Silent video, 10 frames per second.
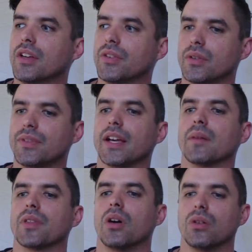sort of take
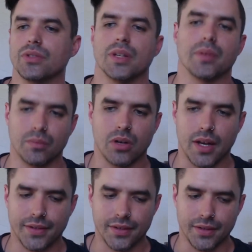up the whole shipping
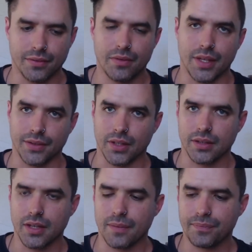price and things like
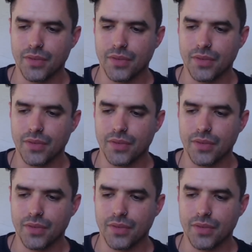that.